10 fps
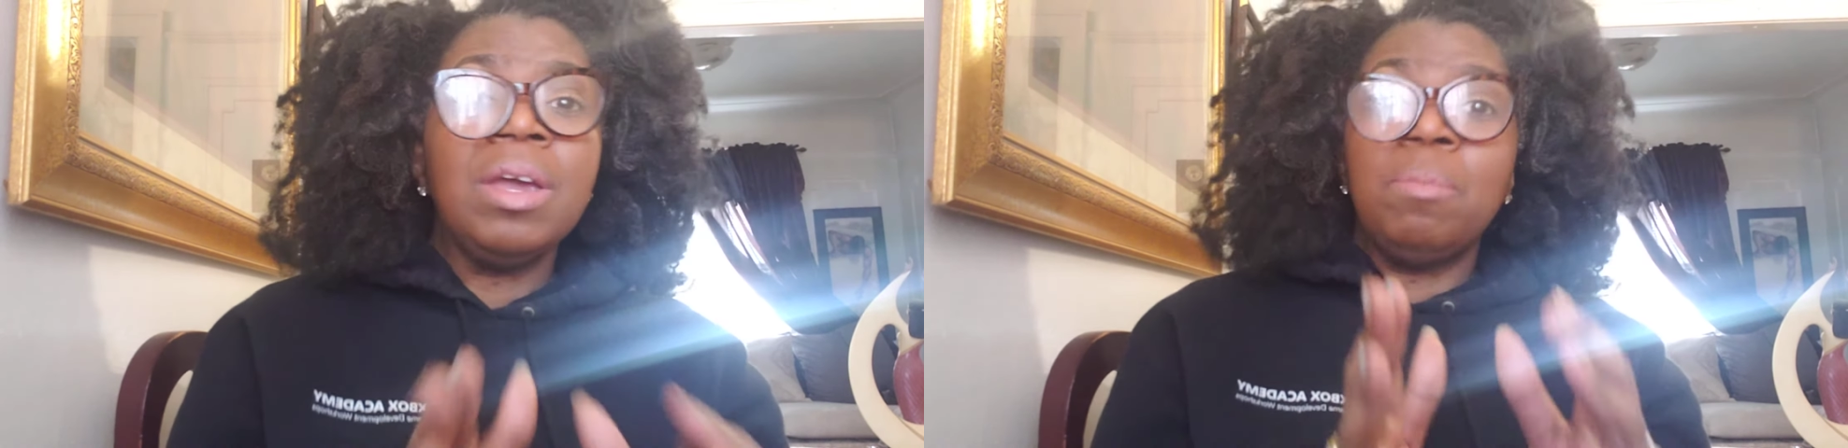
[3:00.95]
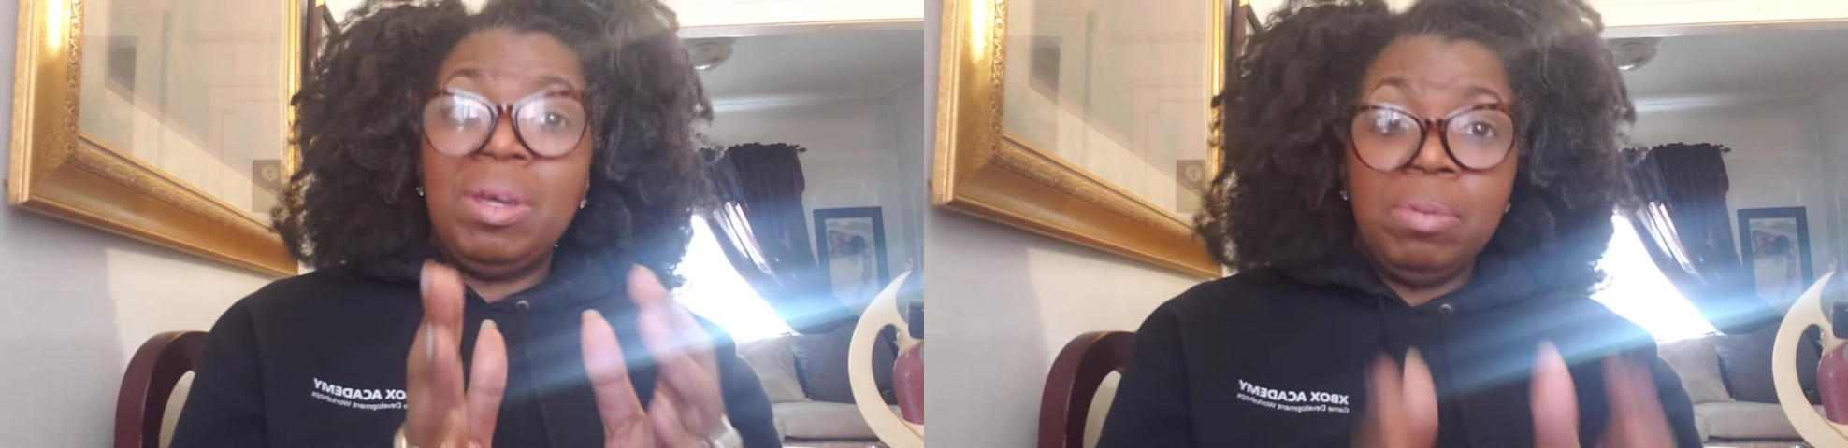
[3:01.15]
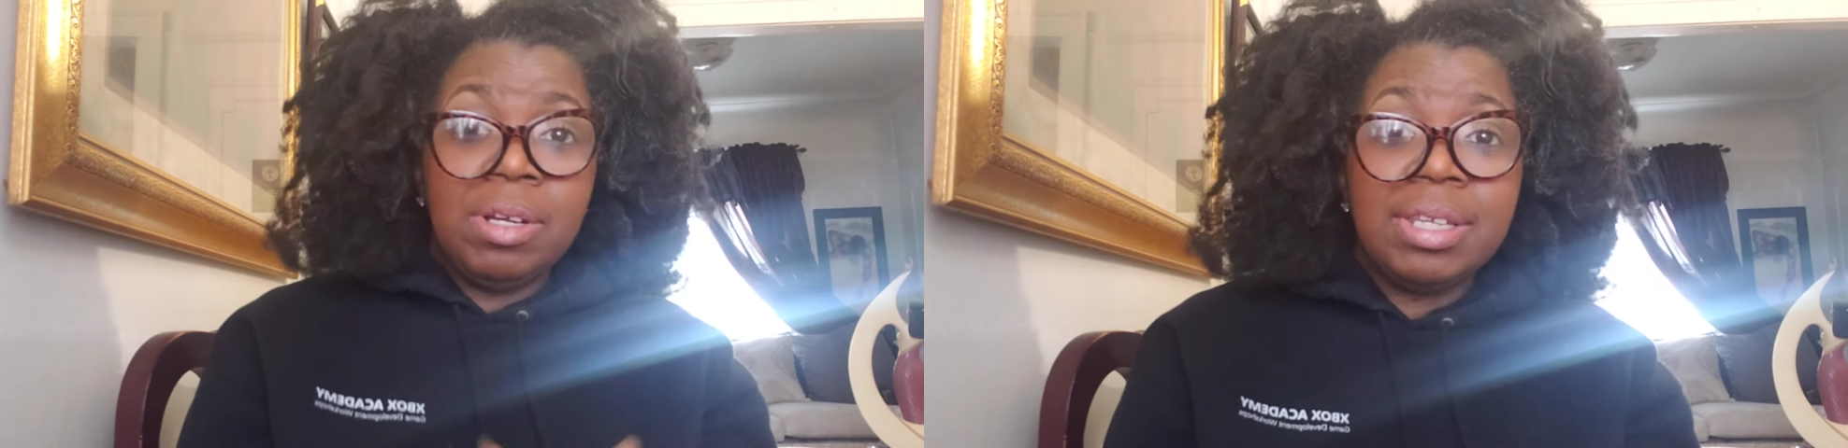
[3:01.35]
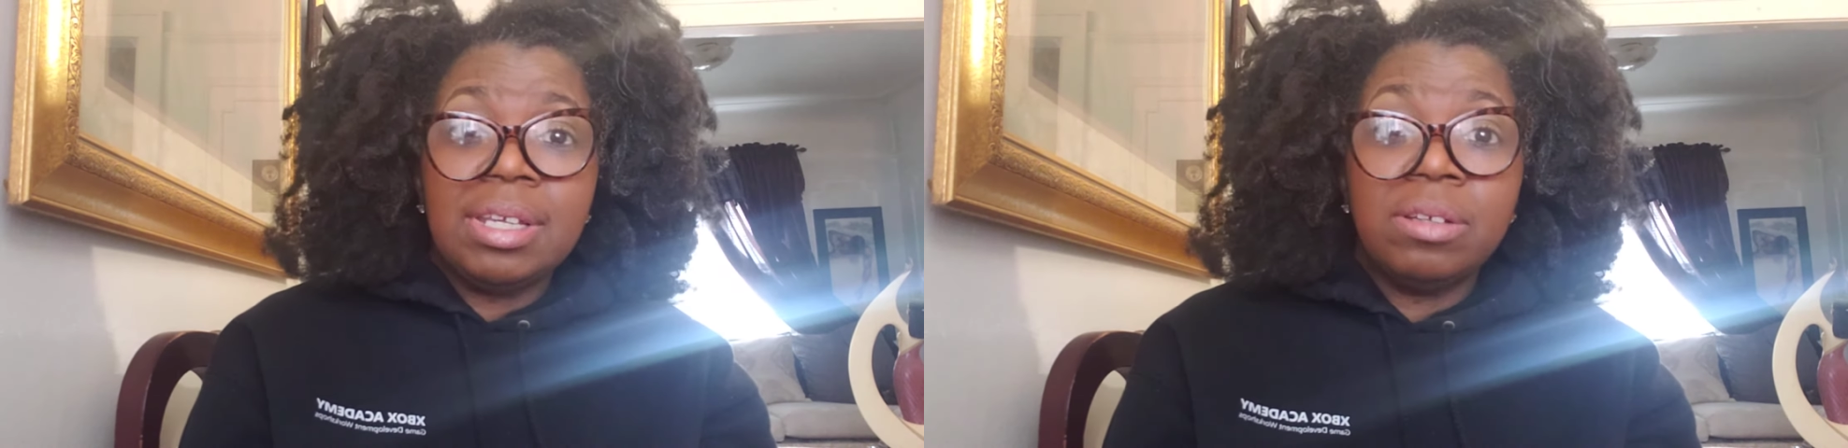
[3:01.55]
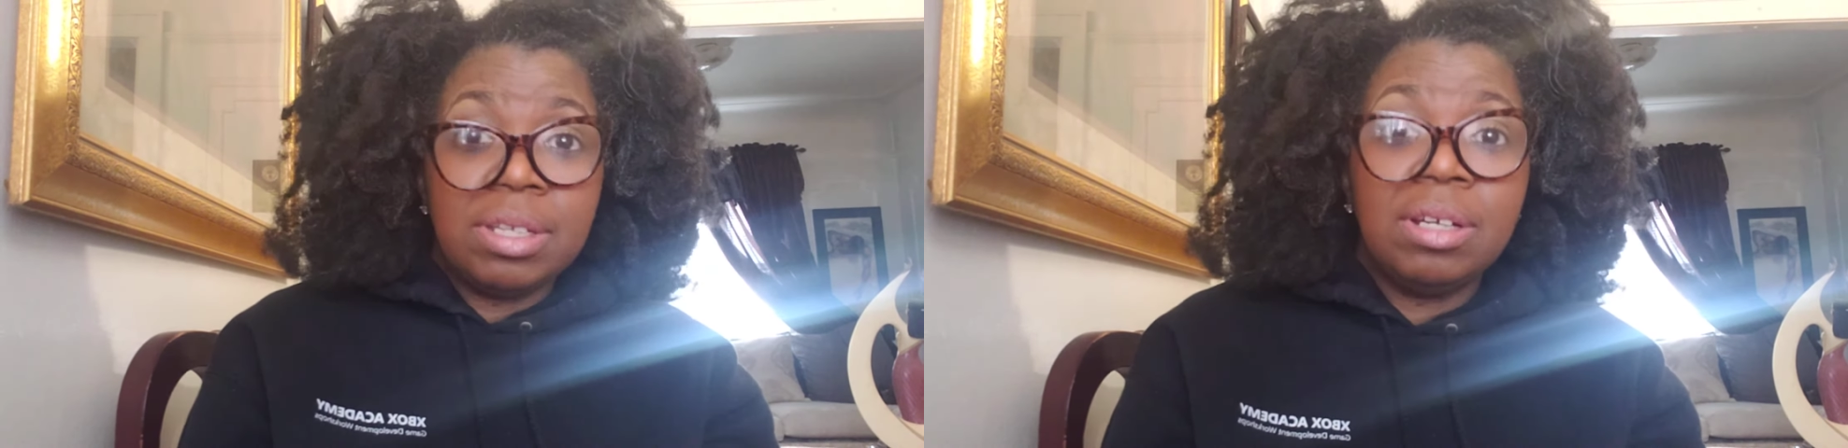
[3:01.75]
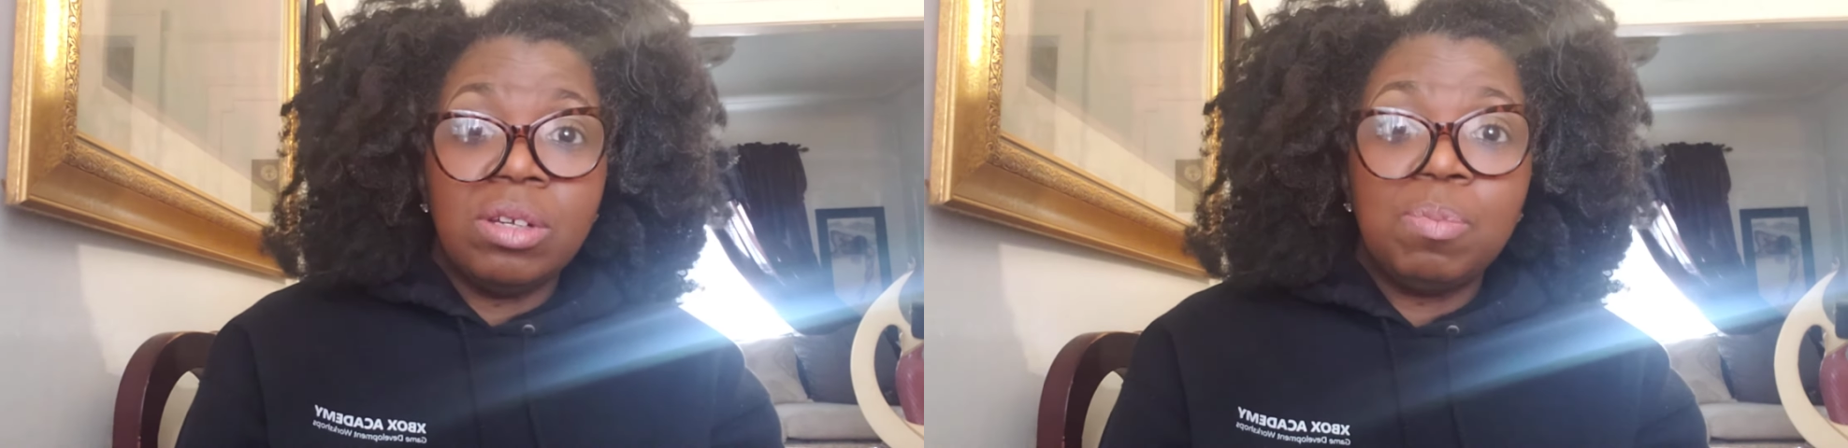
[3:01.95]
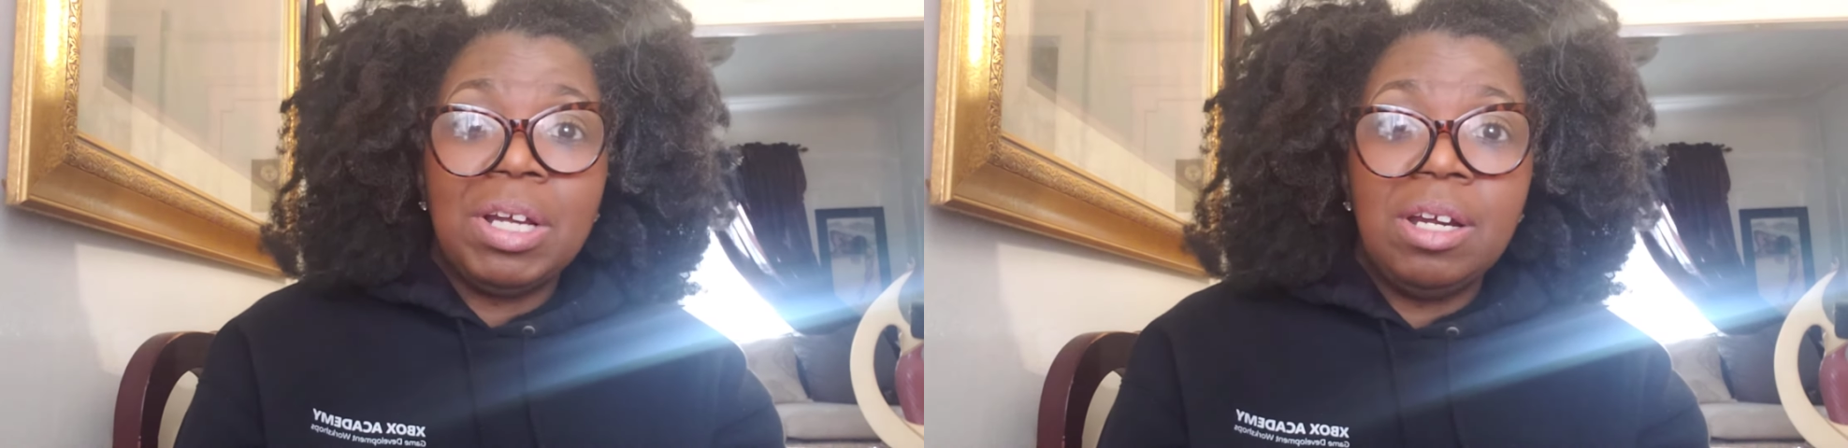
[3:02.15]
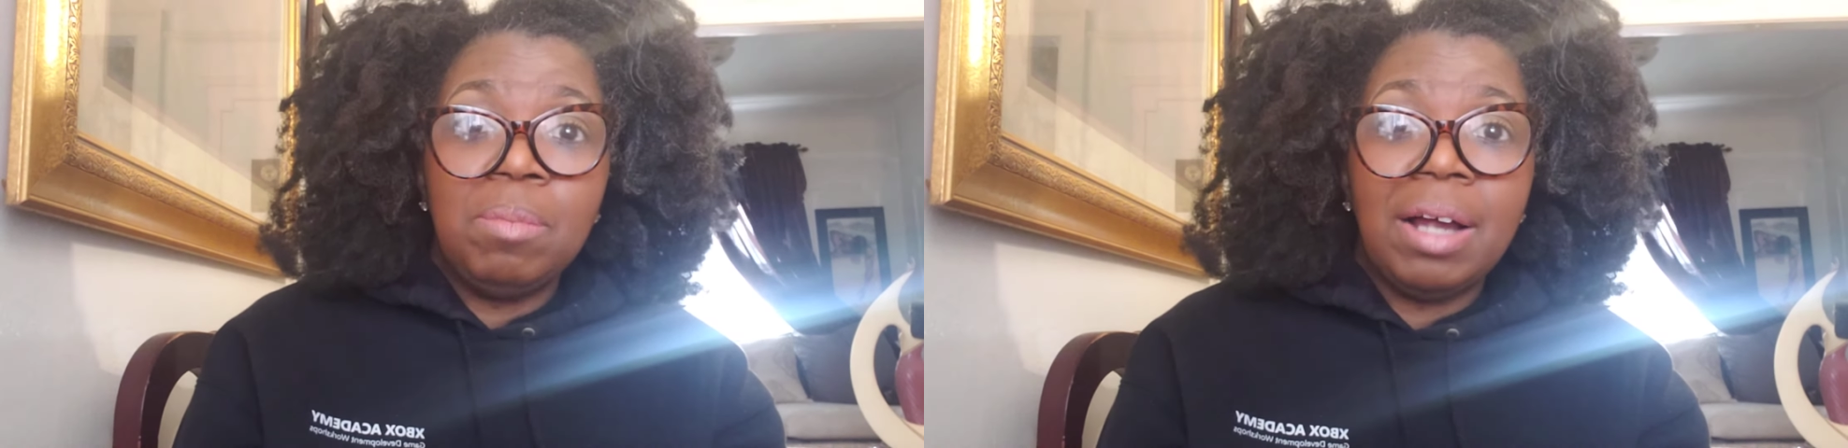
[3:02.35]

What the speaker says: people are still spending